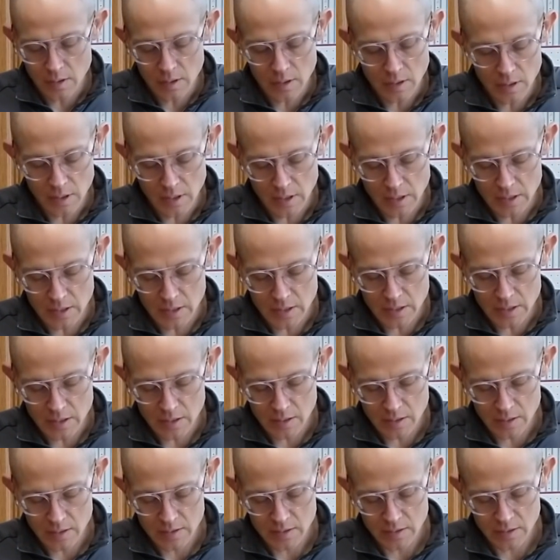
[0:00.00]
And
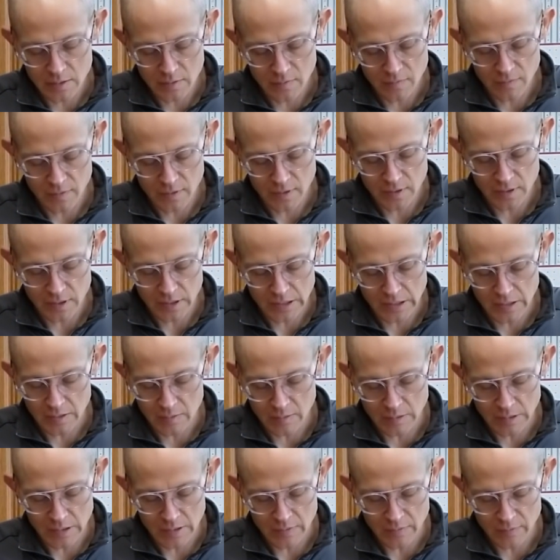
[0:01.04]
it's a good feeling getting
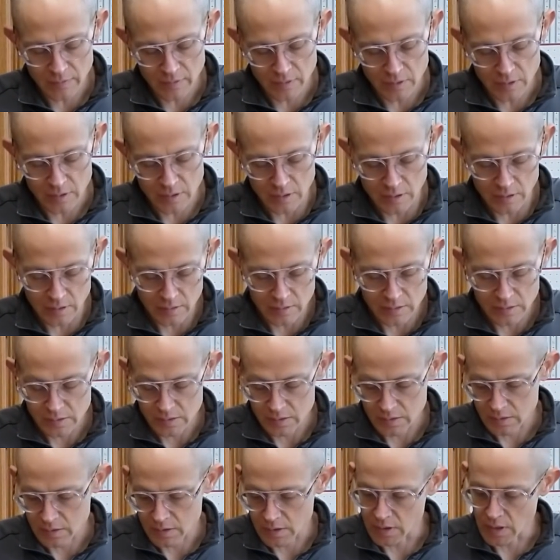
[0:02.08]
ready
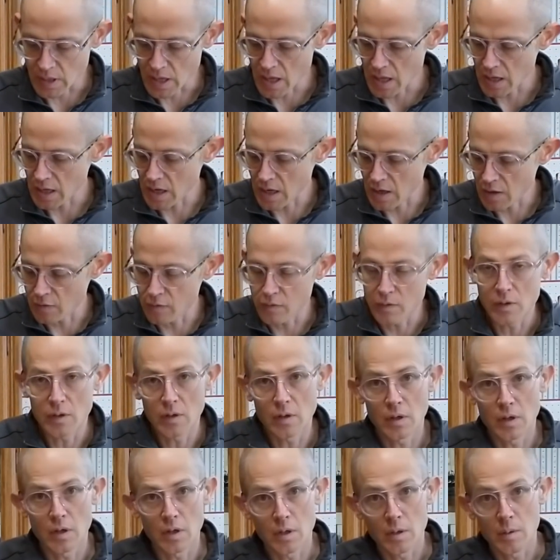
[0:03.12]
to head out
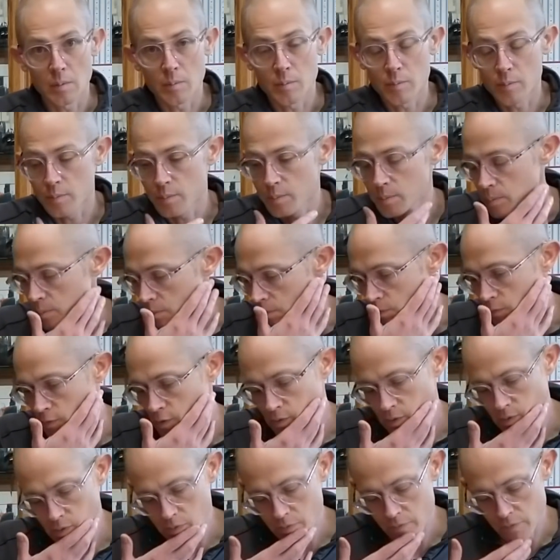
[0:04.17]

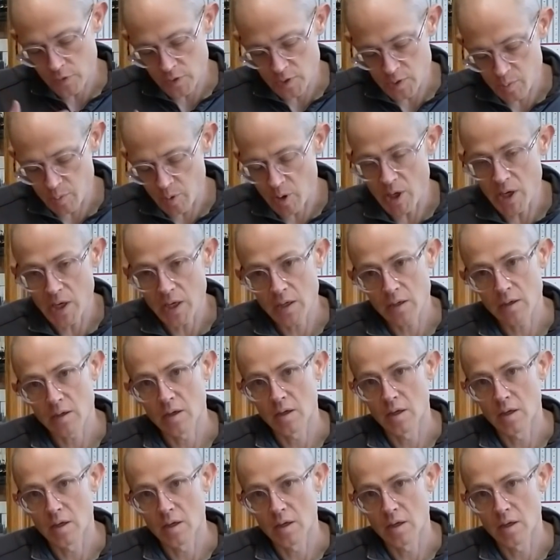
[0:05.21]
for spring